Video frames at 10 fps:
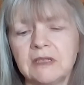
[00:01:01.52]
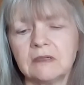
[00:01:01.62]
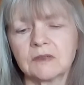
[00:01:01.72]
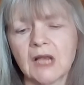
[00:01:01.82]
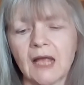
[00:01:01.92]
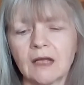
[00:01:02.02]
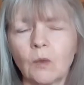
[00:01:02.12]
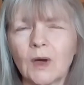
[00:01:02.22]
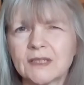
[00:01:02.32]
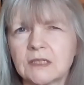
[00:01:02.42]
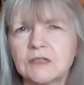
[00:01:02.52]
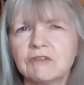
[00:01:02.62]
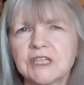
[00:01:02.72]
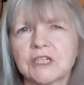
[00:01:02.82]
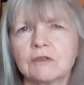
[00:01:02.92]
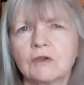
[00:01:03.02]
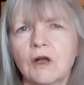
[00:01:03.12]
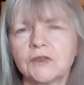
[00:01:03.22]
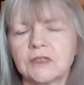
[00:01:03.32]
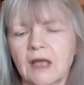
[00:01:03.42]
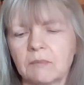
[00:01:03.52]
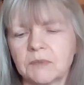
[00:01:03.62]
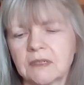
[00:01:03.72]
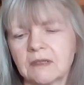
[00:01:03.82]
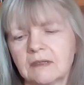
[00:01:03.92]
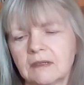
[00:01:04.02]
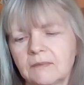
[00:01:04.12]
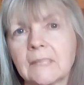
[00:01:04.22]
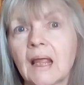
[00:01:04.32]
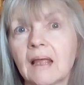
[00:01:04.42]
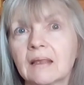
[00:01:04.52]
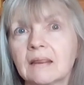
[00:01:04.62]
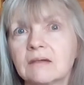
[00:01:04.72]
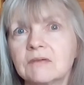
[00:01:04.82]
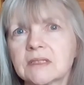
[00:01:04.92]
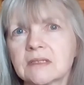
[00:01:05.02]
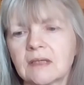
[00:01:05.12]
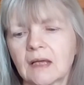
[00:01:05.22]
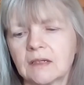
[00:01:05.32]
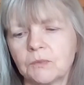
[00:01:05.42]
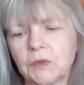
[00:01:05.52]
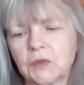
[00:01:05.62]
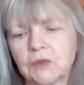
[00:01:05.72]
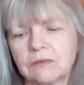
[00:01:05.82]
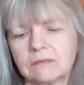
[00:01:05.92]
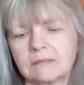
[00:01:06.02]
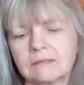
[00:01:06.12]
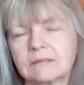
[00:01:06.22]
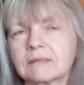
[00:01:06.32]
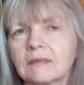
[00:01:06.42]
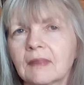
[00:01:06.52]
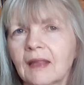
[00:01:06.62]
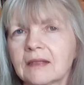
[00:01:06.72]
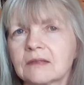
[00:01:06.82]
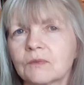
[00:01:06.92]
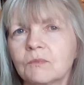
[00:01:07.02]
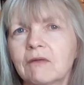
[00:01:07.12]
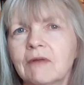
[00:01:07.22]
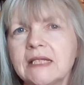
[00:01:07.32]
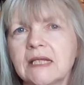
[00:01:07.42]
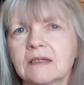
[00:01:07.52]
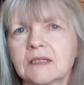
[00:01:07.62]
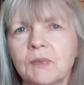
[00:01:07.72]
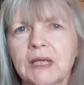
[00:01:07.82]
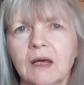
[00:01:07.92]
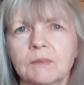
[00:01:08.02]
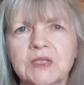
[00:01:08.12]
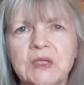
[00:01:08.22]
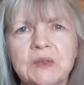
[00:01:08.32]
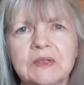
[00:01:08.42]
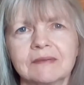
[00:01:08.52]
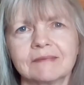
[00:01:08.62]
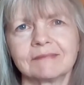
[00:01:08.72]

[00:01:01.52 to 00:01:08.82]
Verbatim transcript: feels like quite an original concept, and there is a second book. That's on my radar to pick up soon.